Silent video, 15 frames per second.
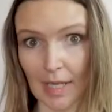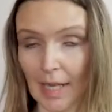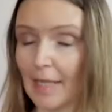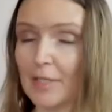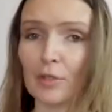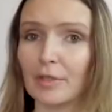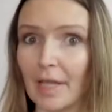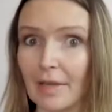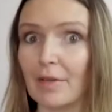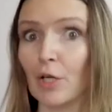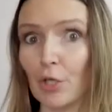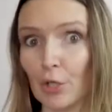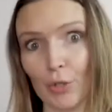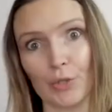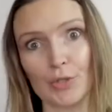and you'll never
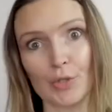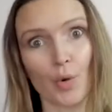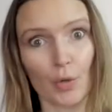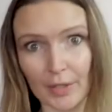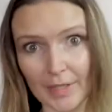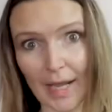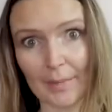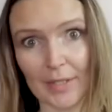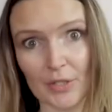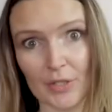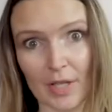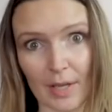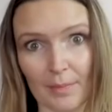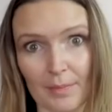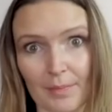lose or damage
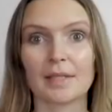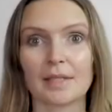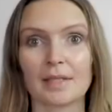them.